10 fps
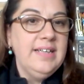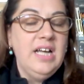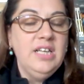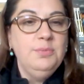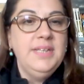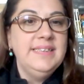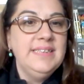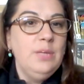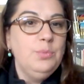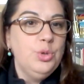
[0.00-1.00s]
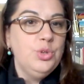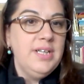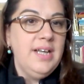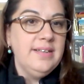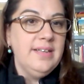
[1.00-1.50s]
So as such,
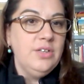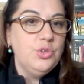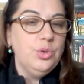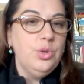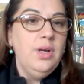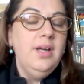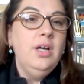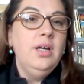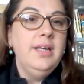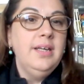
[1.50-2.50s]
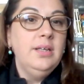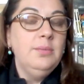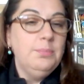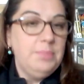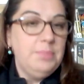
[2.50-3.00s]
things that can be done
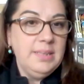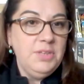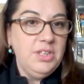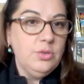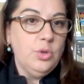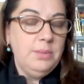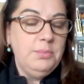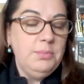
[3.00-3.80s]
collaboratively.